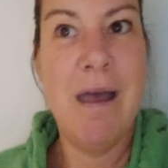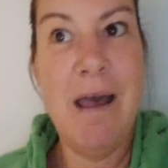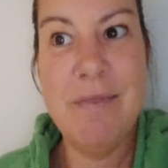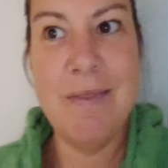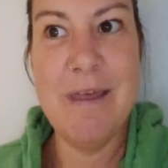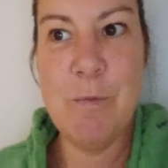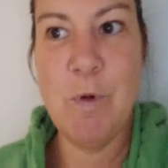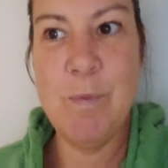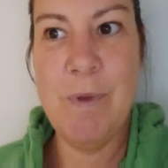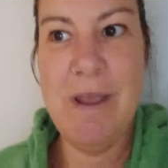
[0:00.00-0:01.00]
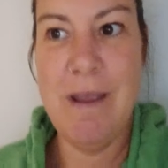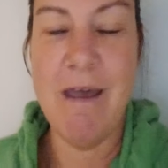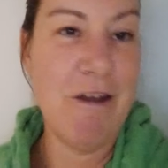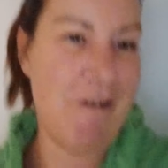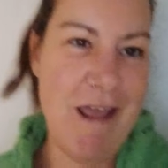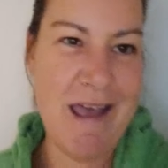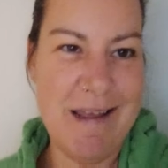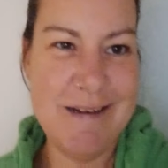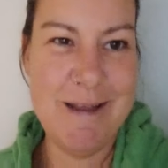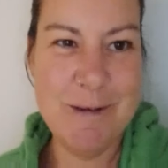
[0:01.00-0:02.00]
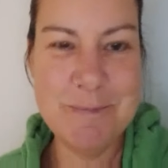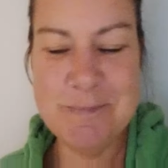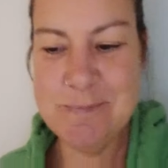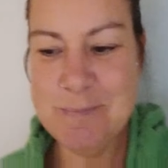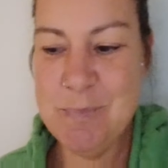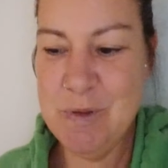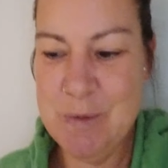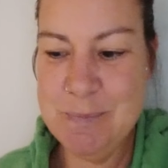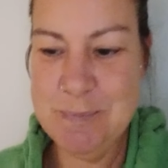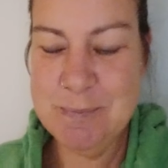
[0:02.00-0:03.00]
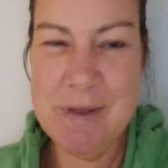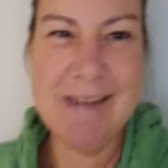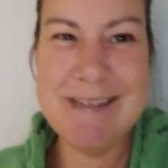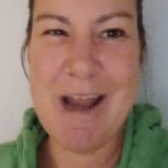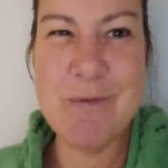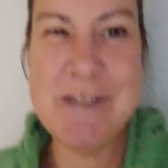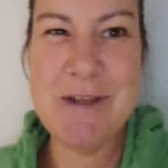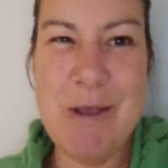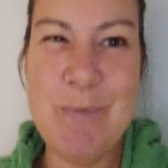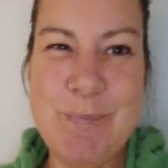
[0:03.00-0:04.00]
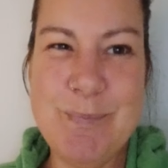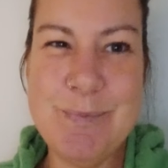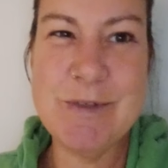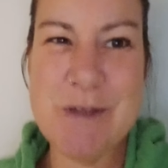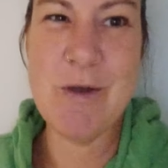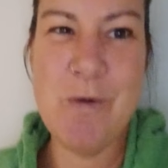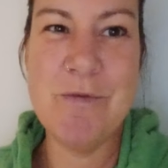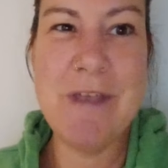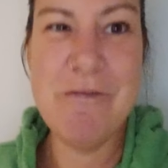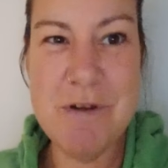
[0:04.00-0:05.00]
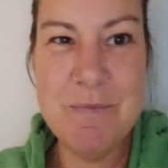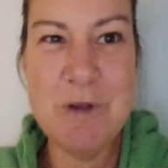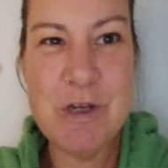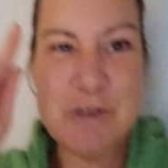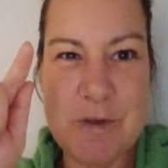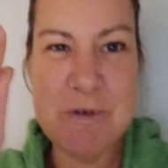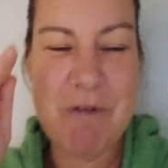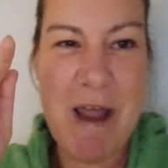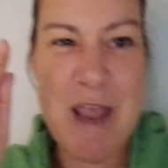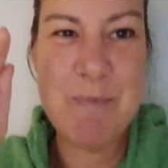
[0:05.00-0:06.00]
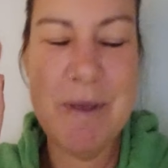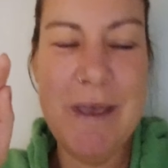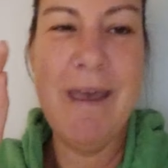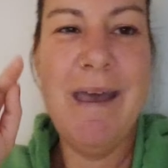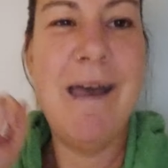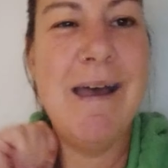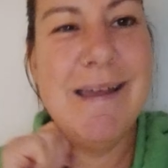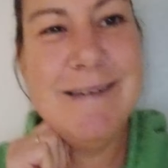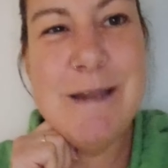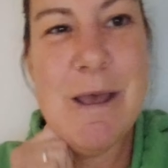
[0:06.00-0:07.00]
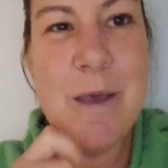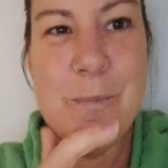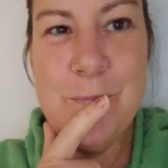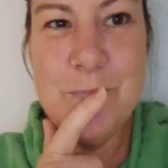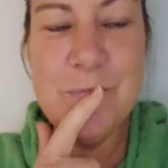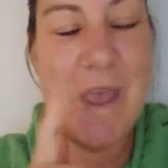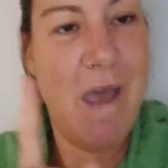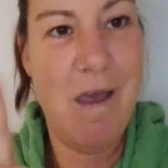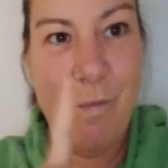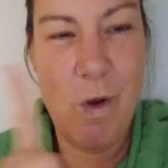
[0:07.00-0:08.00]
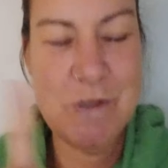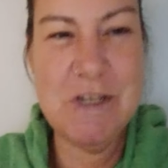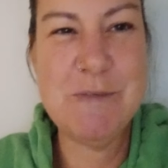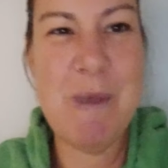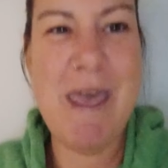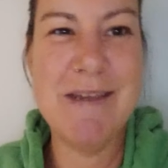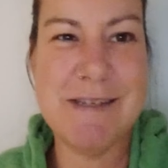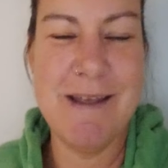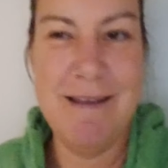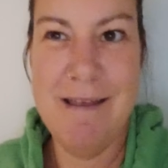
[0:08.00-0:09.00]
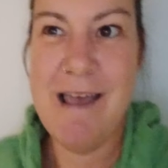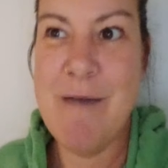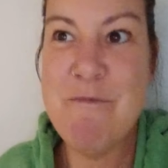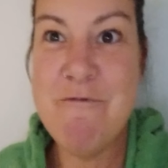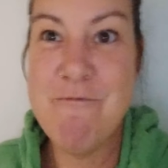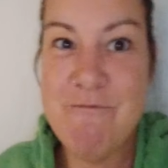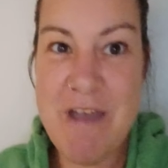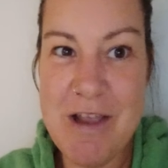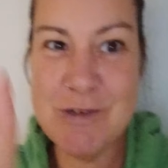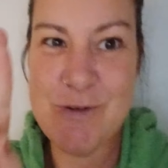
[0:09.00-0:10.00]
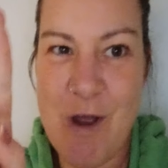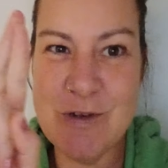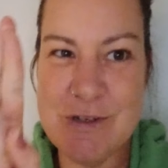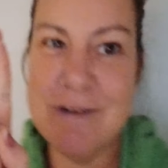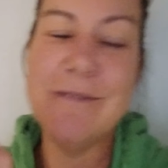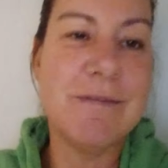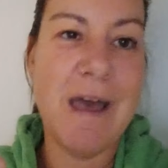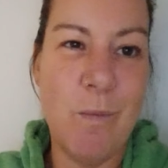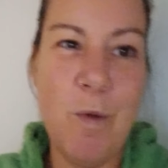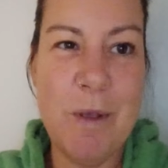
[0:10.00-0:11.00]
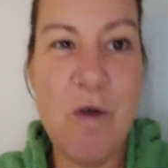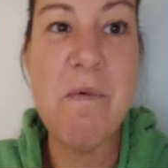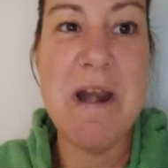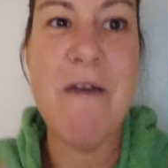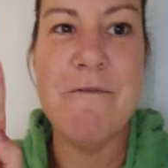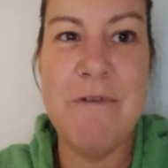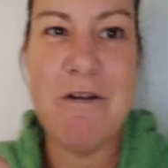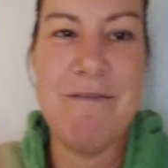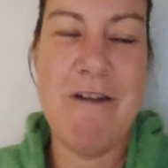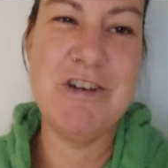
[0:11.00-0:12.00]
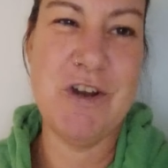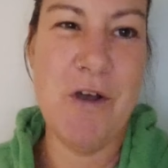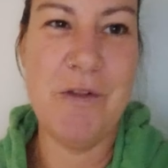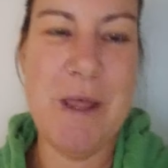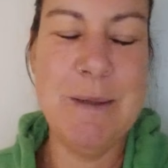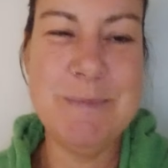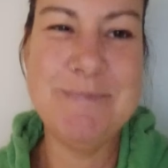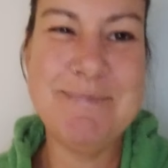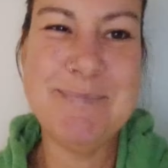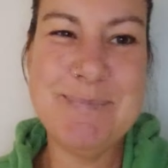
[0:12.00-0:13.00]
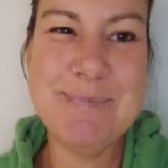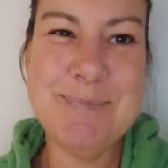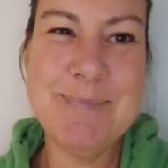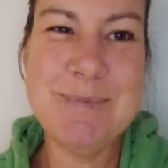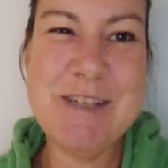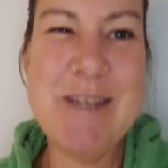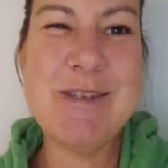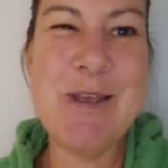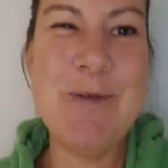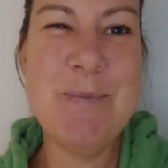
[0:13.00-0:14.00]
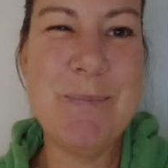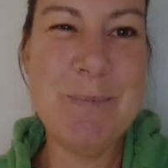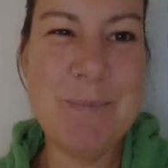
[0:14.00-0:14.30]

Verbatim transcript: I think that would be a great idea, but it's down to you. So if you haven't, subscribe, and um, yeah, watch this space. And fingers crossed, that will be coming very, very shortly. See you soon.